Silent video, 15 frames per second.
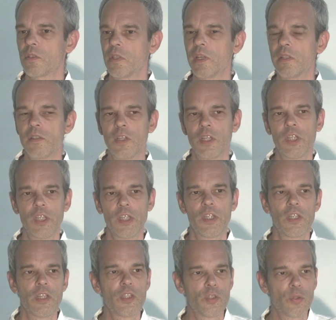That
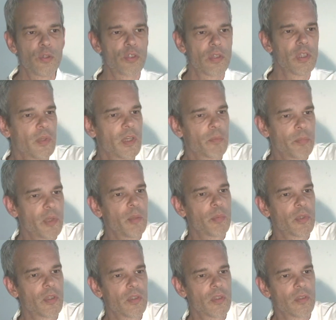is usually where
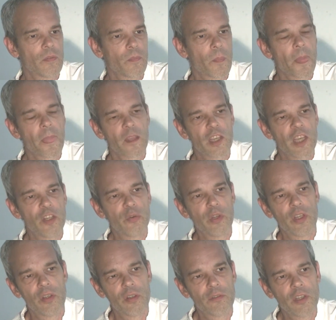people get
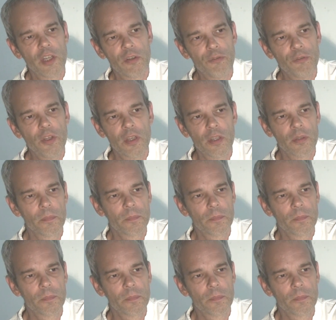rid of their fear.